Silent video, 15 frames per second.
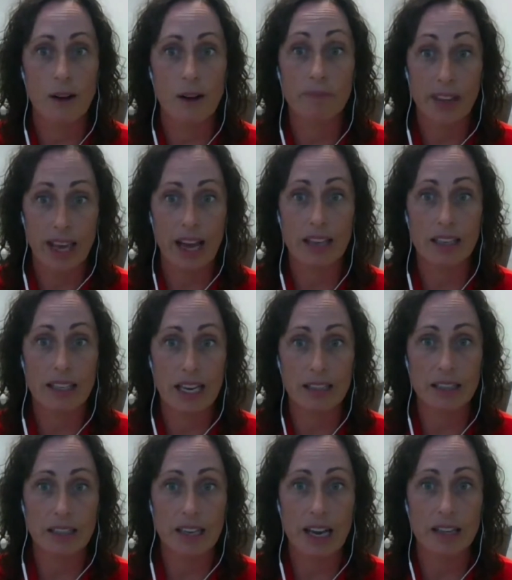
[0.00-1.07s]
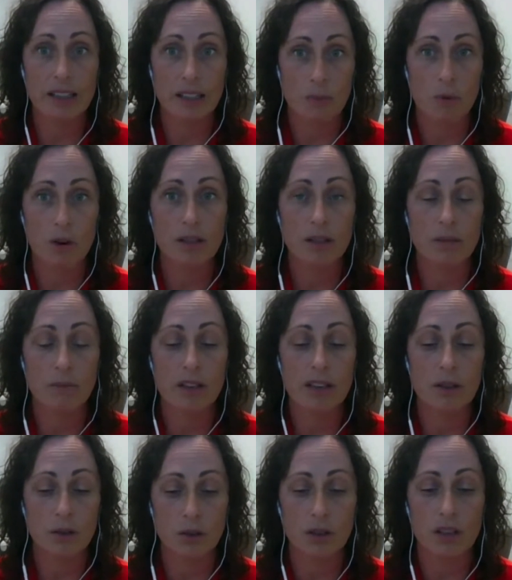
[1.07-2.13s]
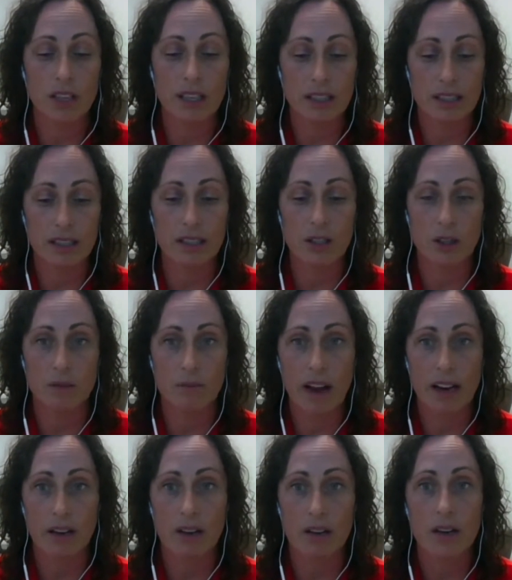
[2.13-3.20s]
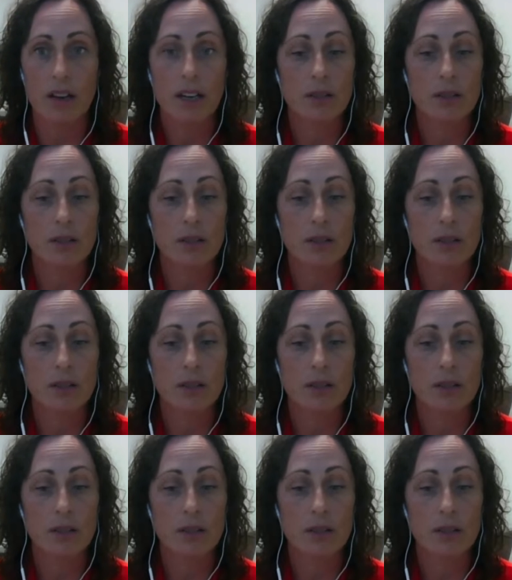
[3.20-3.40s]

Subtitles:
can designate someone to be your surrogate decision maker